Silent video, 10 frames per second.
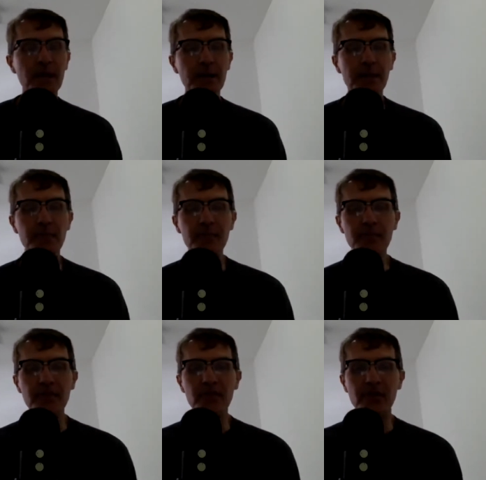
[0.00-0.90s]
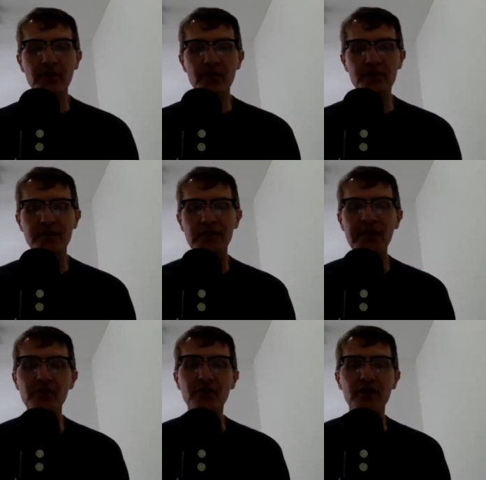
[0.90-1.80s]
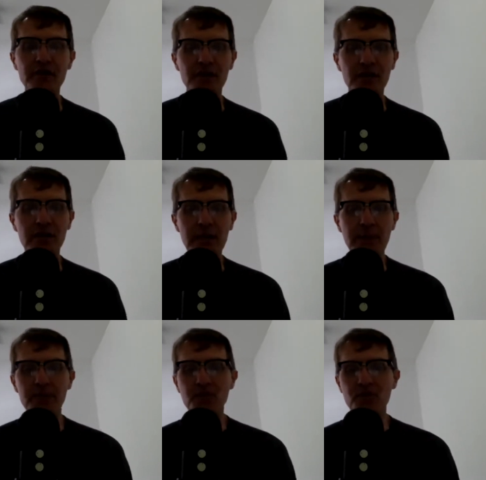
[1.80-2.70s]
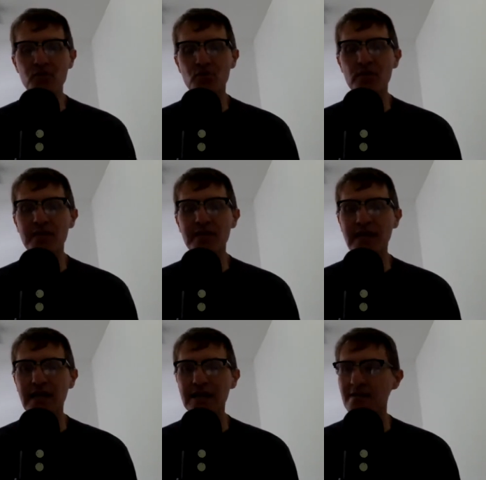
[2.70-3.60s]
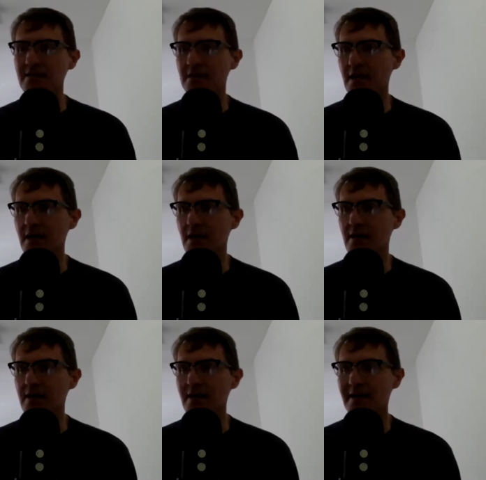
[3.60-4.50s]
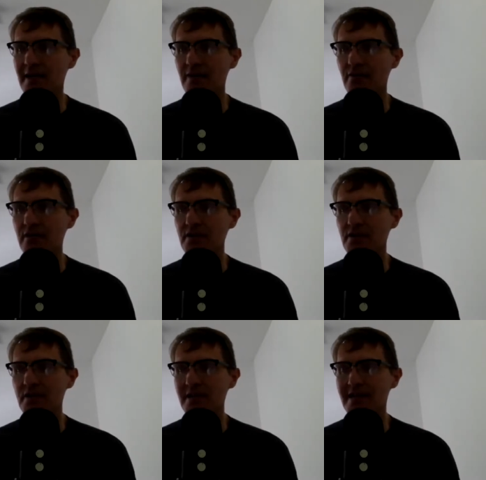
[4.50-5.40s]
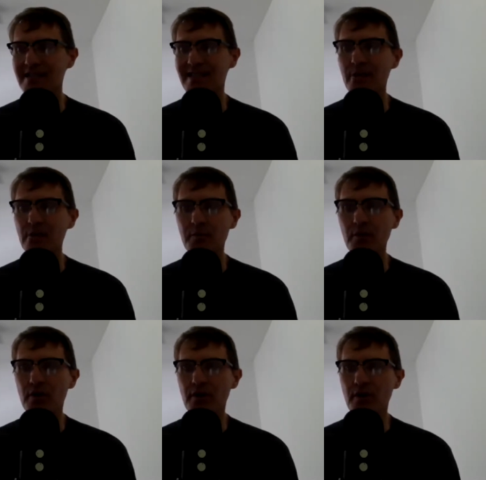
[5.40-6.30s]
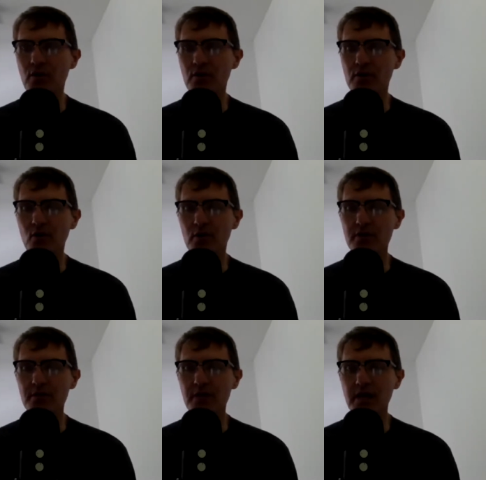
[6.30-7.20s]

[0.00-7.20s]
Um, then there's an intervention, but there's really not uh, an intervention, and it's not really part of the co course